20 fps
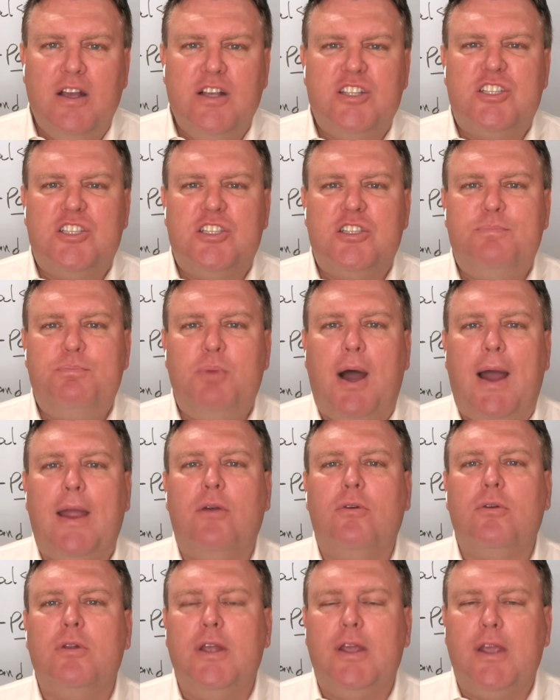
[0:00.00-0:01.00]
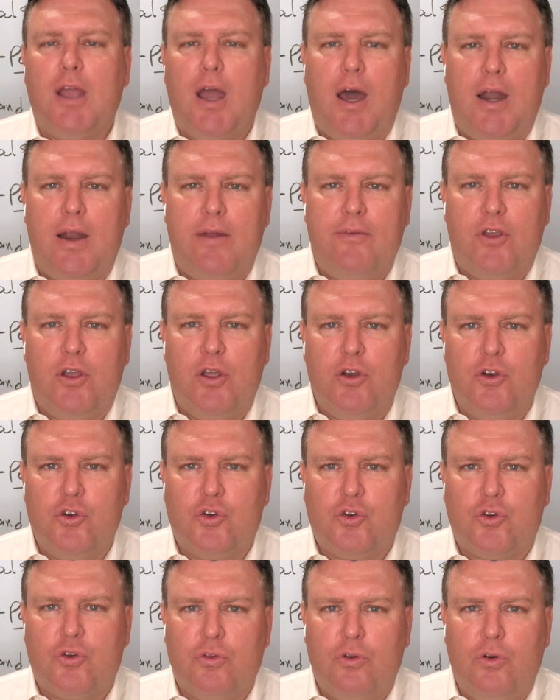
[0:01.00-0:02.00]
spiraling out of
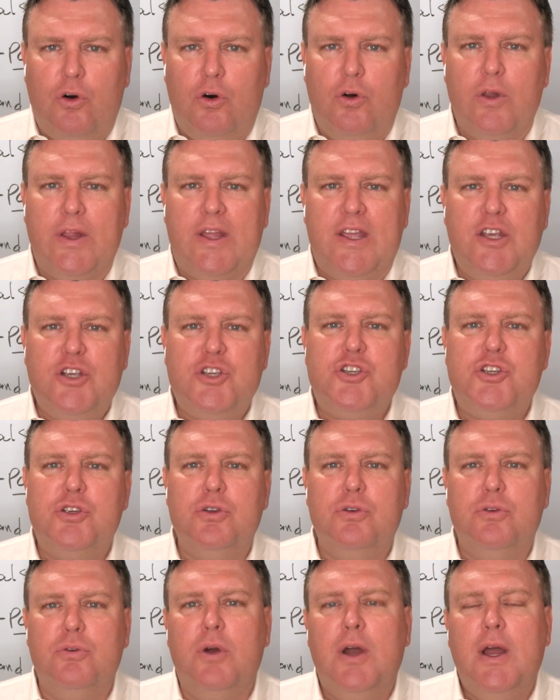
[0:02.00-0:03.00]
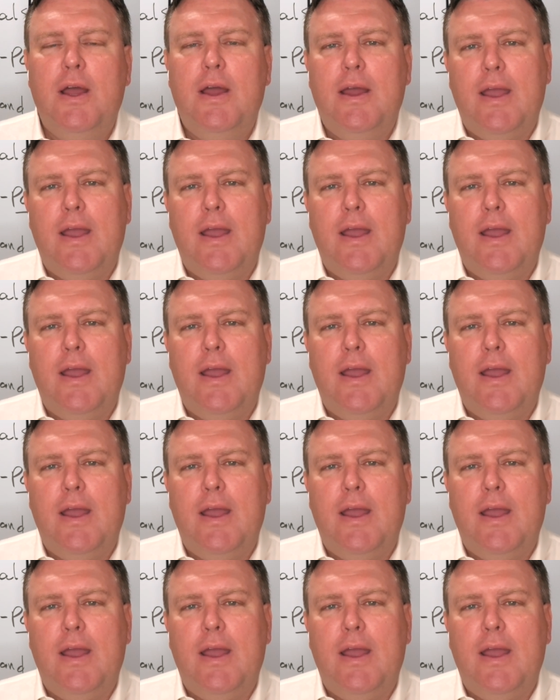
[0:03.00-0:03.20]
control issue,